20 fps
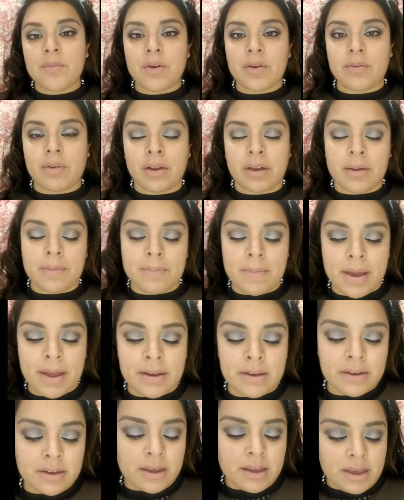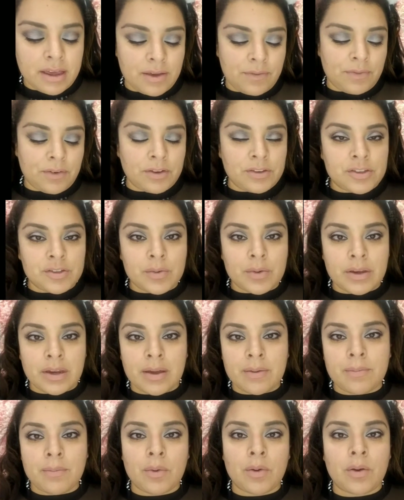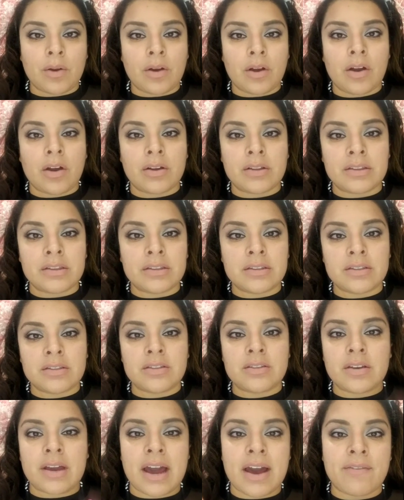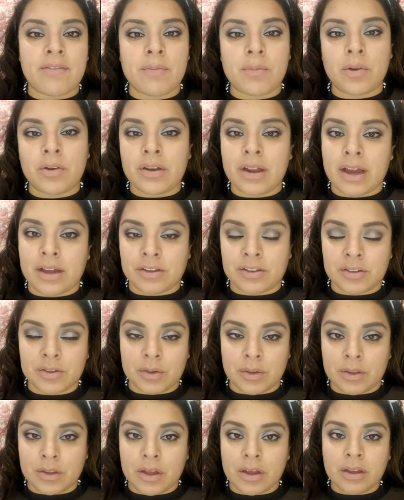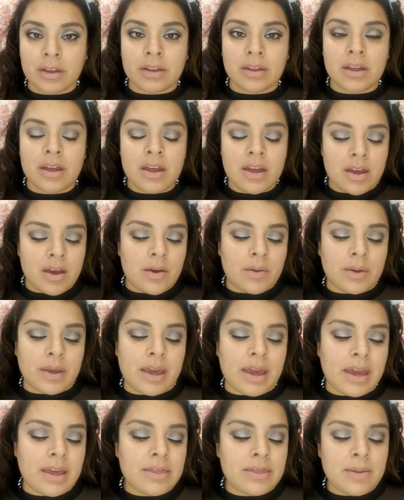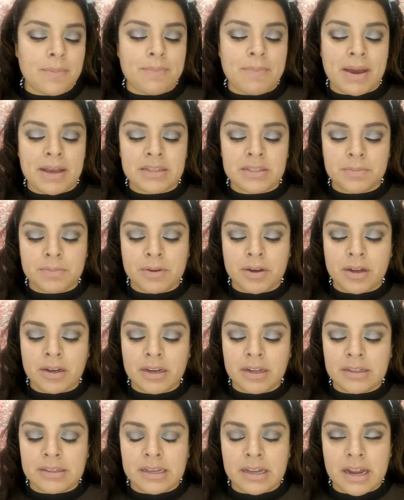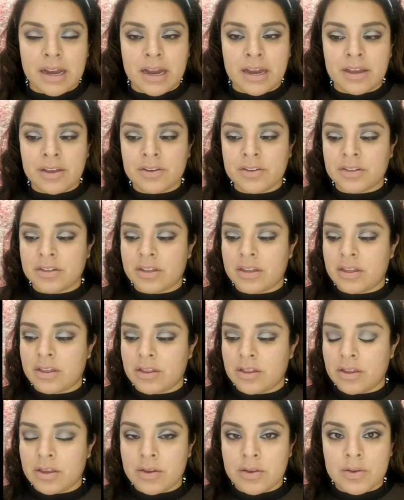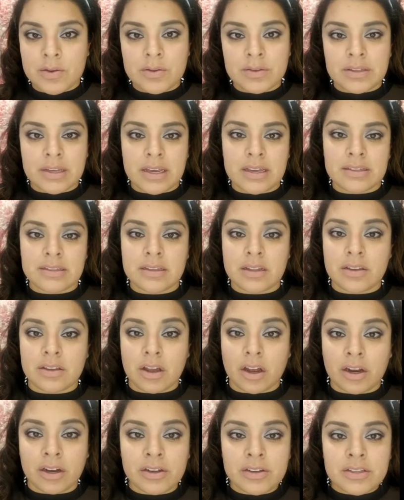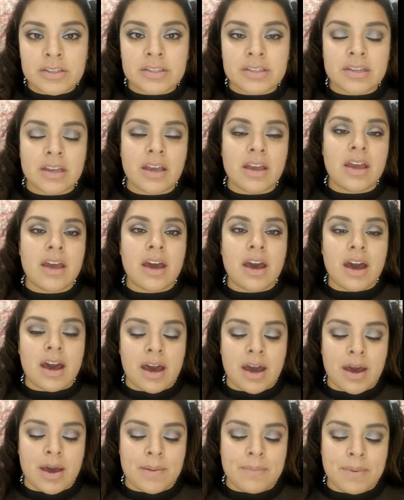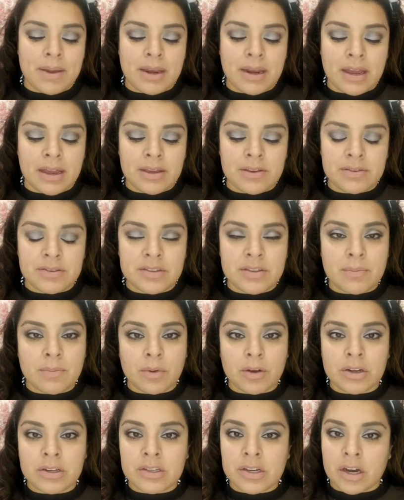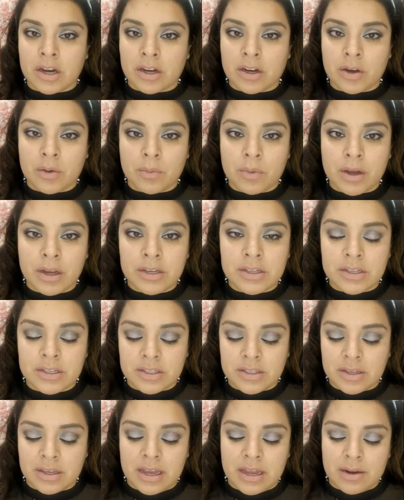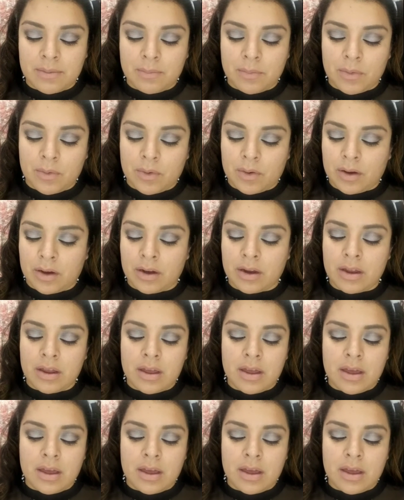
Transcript: would recommend if you're doing it more on to have a more natural look. Okay, the best product that I usually use is the Nars, and I use the more darker one just to get a more